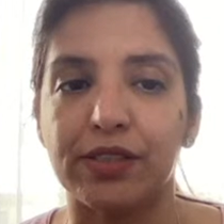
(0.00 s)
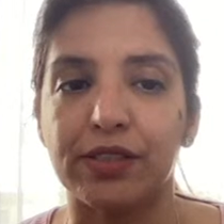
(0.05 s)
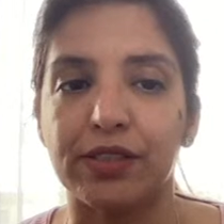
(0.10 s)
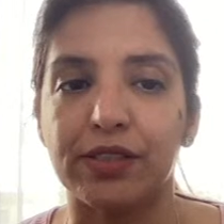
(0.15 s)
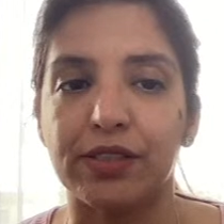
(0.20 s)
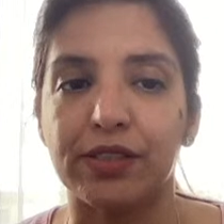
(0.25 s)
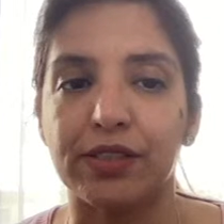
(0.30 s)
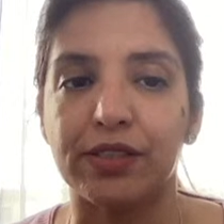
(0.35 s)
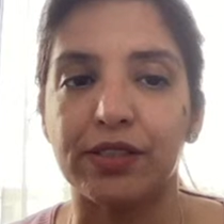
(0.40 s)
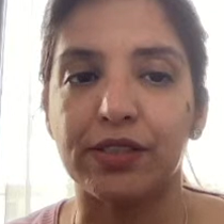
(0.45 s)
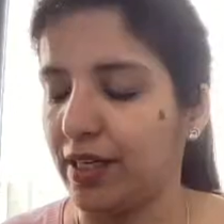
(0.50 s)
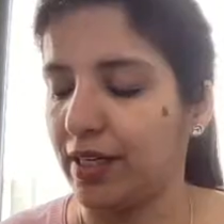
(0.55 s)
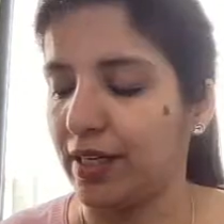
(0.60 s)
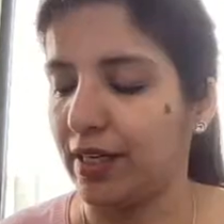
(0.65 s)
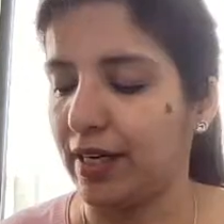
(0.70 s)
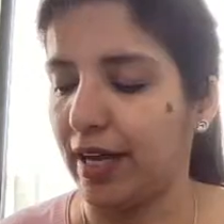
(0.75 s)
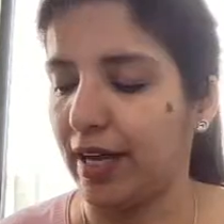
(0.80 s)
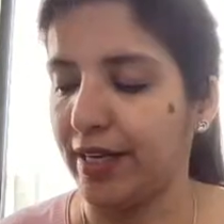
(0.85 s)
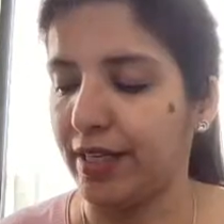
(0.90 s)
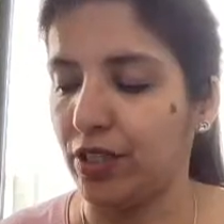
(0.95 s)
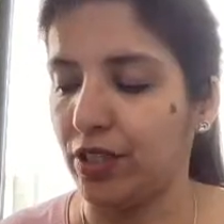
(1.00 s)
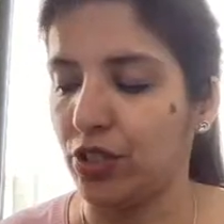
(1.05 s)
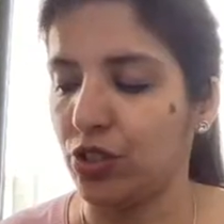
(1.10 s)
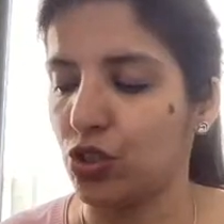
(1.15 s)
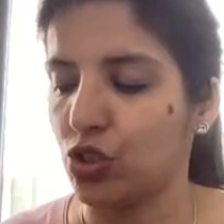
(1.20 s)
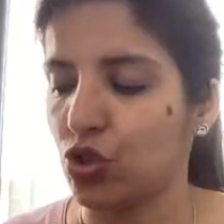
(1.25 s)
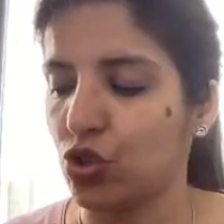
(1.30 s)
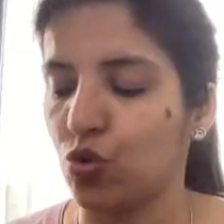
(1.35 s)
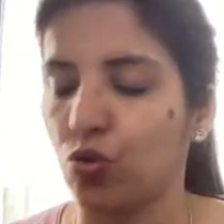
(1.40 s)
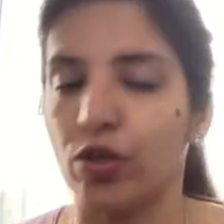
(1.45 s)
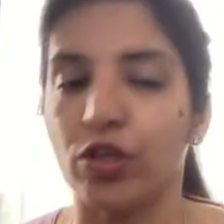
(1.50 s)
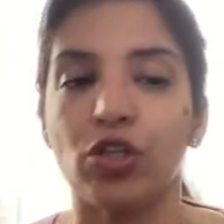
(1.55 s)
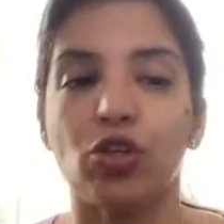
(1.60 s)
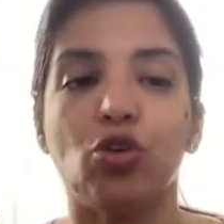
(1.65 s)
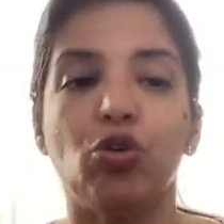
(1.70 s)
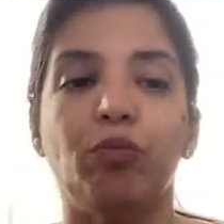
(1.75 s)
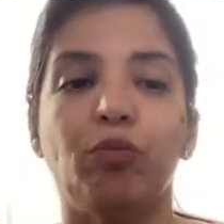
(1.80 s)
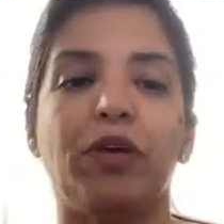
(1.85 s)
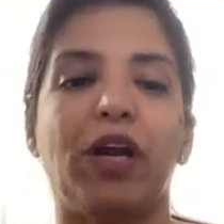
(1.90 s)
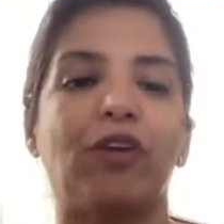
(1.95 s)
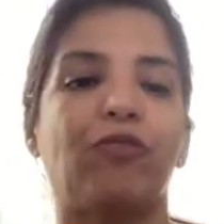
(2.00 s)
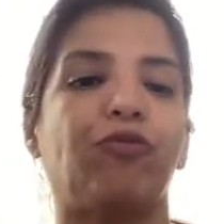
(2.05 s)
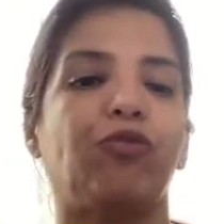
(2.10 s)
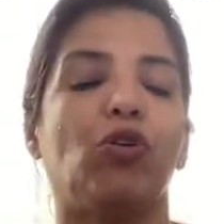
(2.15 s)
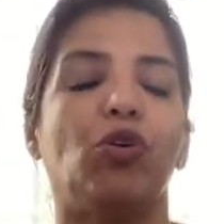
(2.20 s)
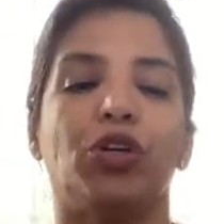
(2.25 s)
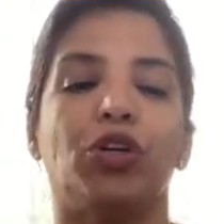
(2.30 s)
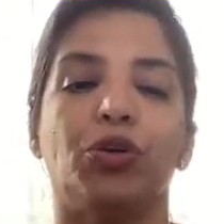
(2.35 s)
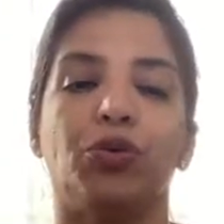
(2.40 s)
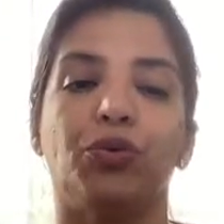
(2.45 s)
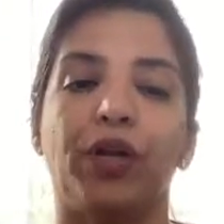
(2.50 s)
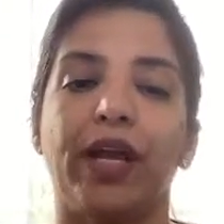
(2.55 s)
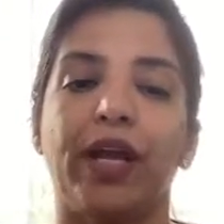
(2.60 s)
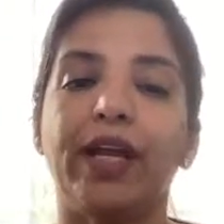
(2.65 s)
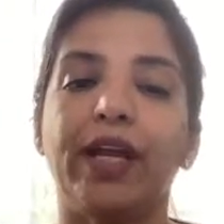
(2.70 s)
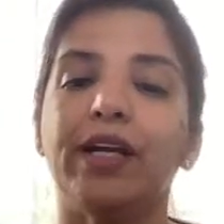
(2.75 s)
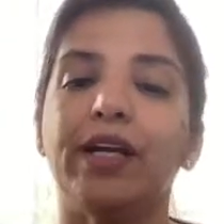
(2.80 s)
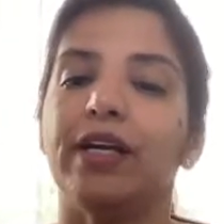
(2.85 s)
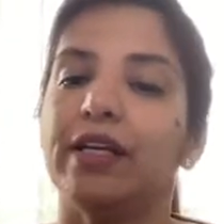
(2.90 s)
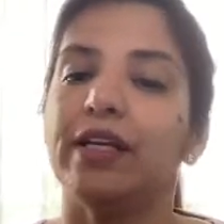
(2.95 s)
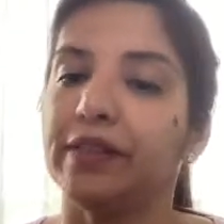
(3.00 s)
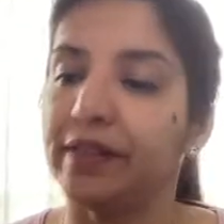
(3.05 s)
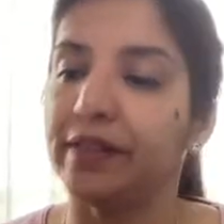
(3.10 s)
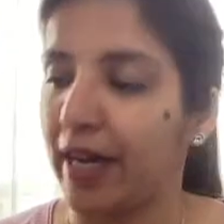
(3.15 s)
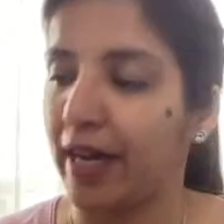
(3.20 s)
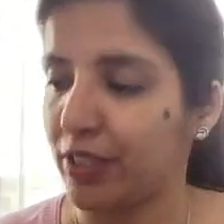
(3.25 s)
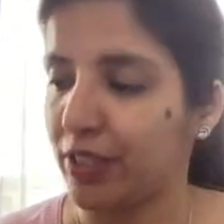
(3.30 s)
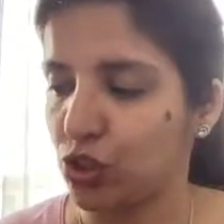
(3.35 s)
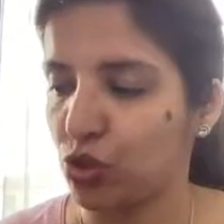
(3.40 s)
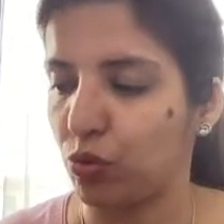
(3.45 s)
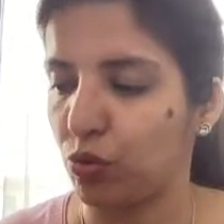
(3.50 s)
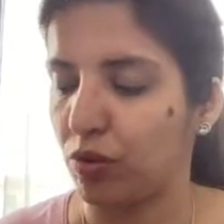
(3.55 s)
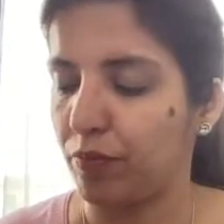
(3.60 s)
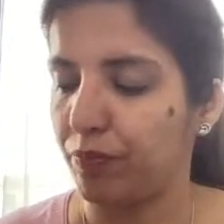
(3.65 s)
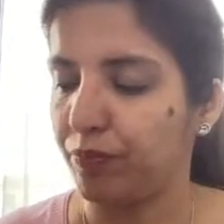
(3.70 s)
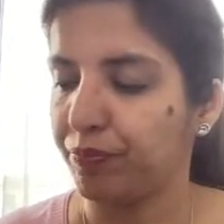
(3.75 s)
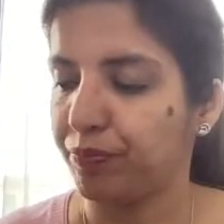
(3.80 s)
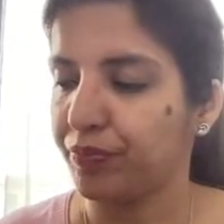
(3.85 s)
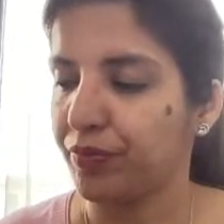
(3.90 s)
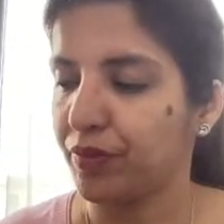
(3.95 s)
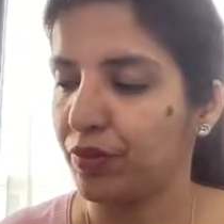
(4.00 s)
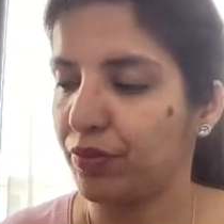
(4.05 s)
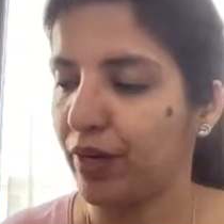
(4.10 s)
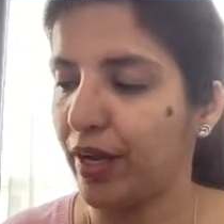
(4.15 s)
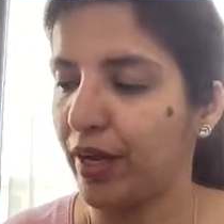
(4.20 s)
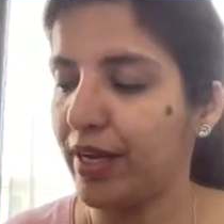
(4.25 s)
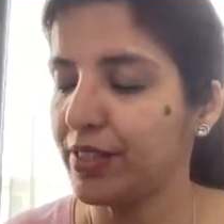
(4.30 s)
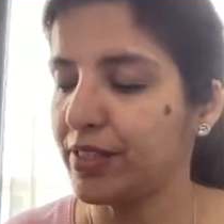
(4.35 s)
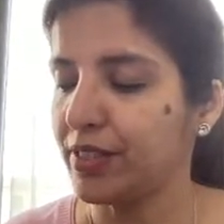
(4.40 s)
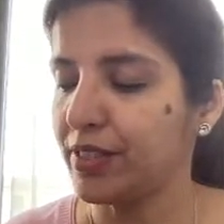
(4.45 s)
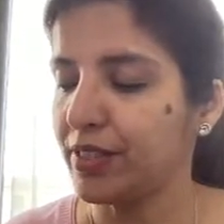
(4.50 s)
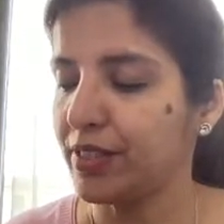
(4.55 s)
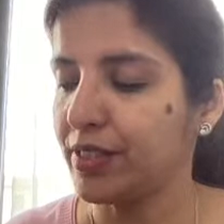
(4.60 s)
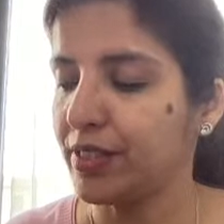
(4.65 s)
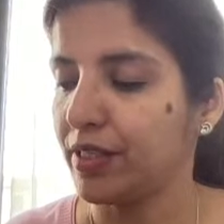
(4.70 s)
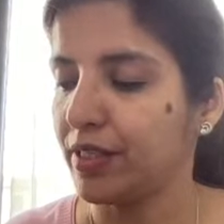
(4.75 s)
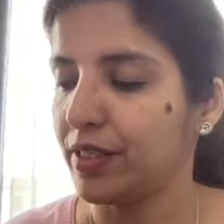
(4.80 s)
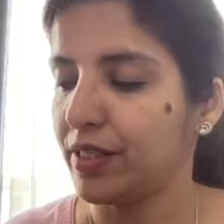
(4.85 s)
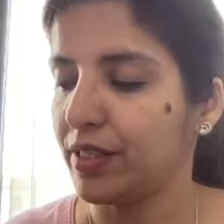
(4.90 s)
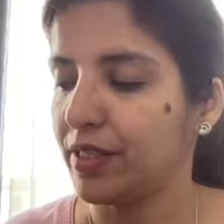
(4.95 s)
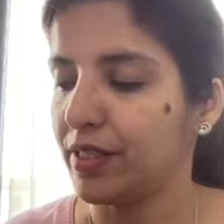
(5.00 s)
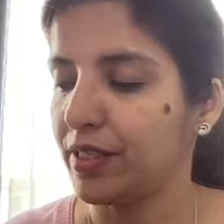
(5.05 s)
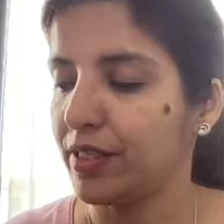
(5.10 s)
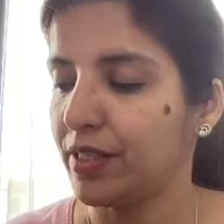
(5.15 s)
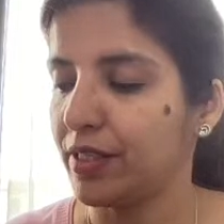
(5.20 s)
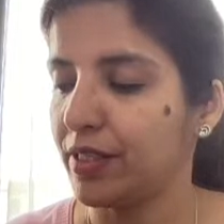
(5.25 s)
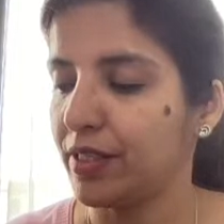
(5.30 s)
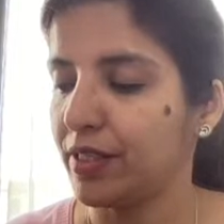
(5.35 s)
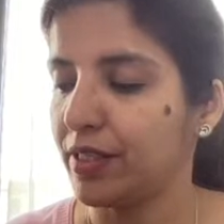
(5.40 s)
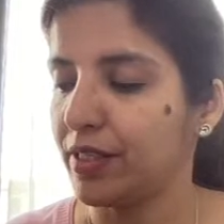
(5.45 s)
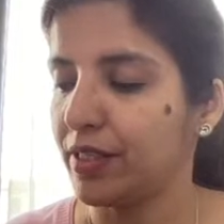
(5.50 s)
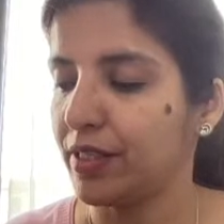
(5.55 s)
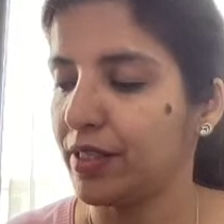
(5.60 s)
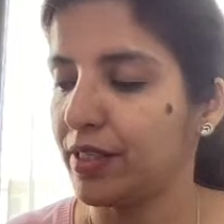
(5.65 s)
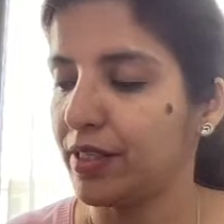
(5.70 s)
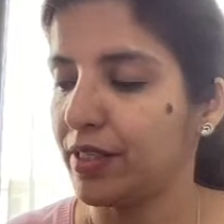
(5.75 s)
Green color line is showing you blood flow during diastole. Right? Now,